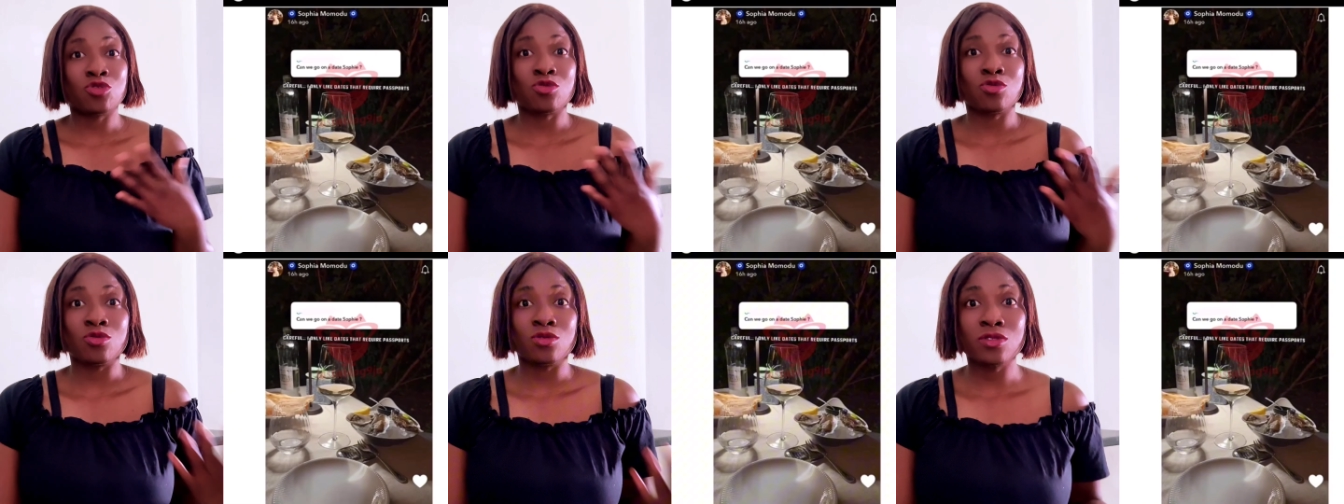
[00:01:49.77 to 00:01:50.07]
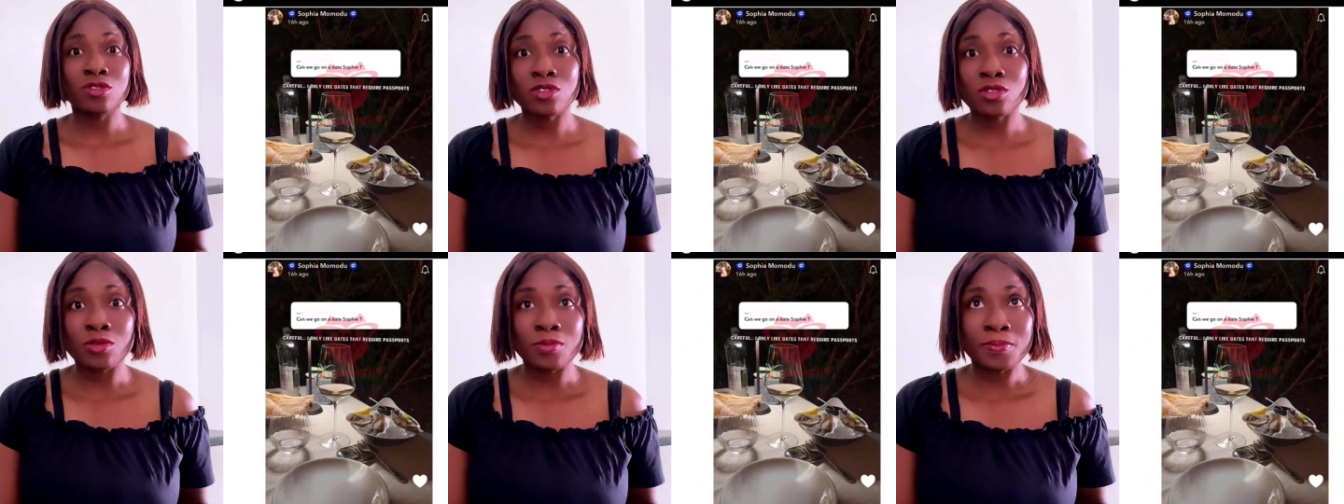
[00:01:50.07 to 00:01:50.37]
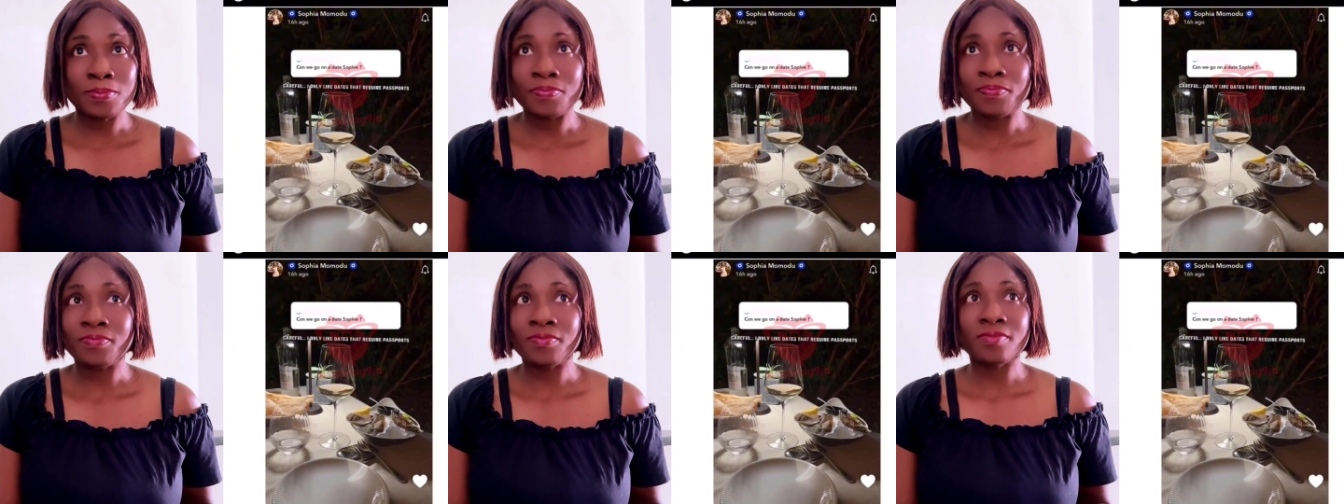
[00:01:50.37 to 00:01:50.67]
So
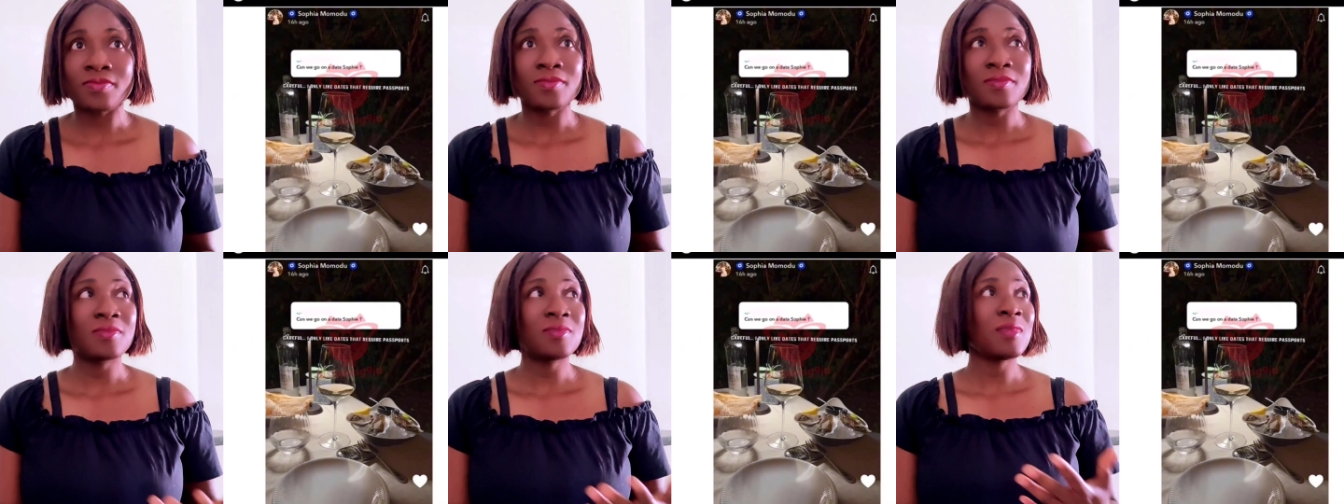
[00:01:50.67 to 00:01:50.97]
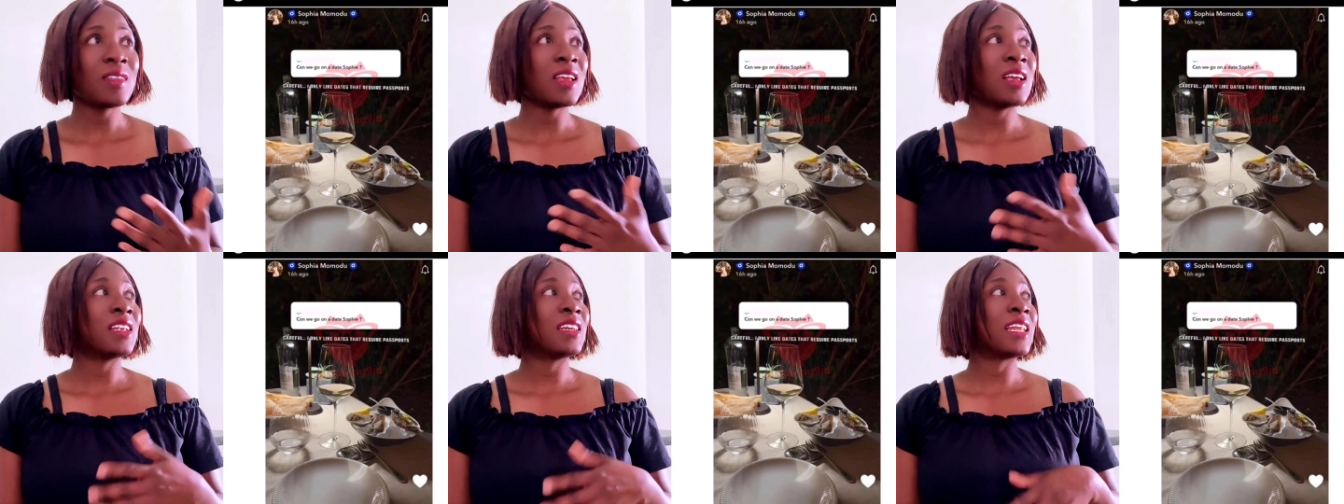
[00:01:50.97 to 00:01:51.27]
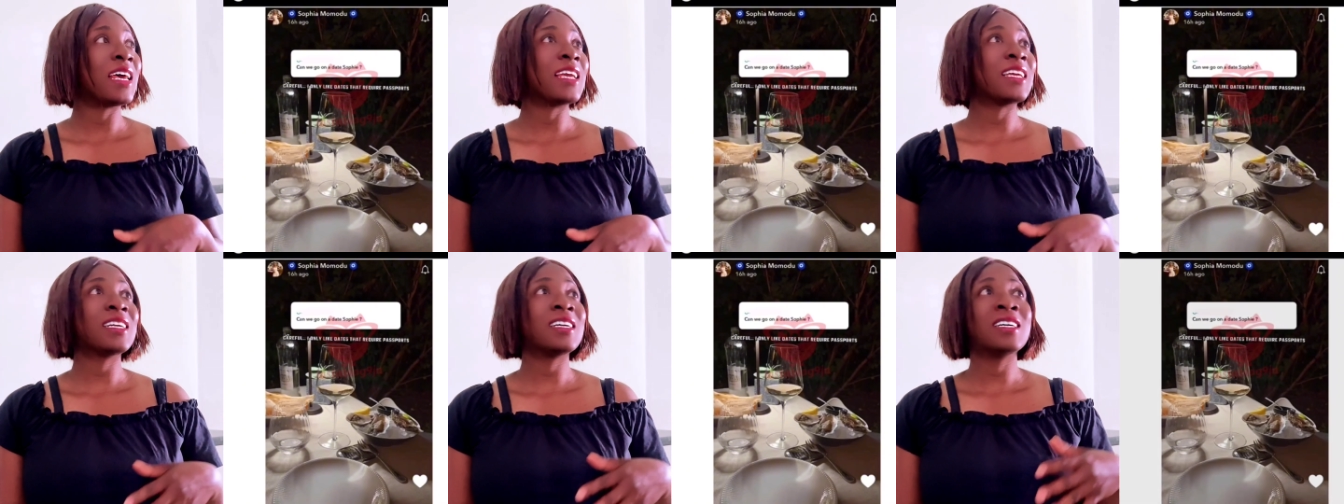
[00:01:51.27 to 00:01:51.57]
this really got
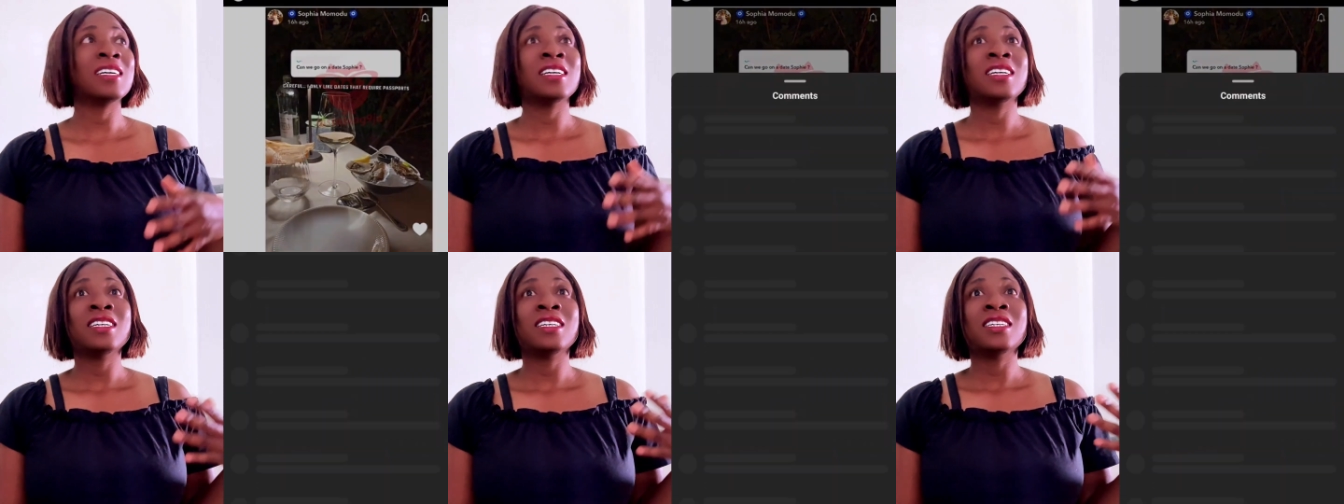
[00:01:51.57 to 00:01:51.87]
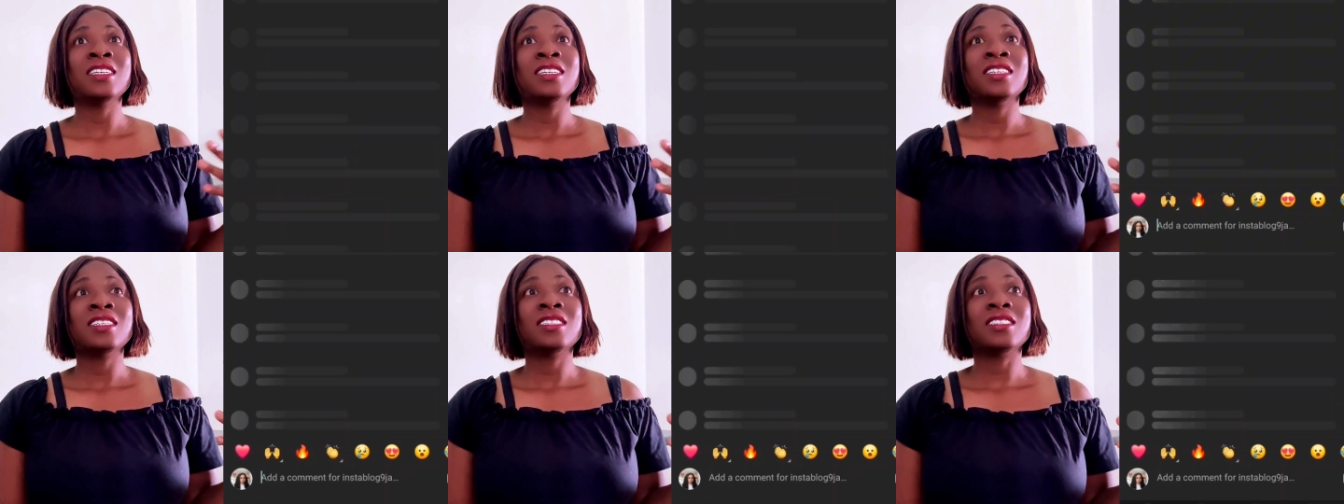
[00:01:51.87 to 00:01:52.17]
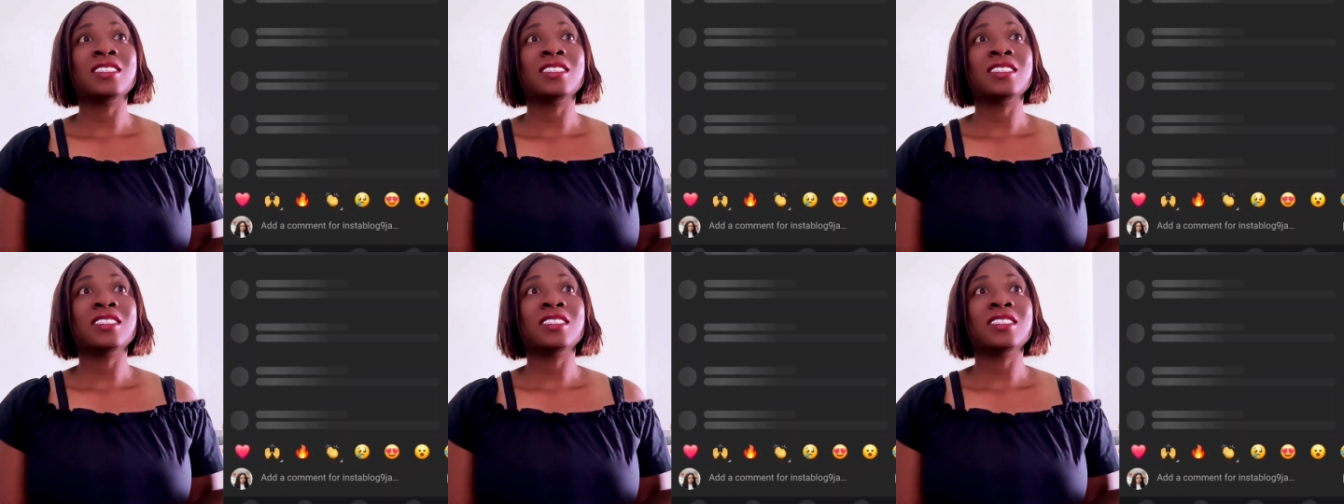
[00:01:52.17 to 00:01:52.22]
Nigerians talking.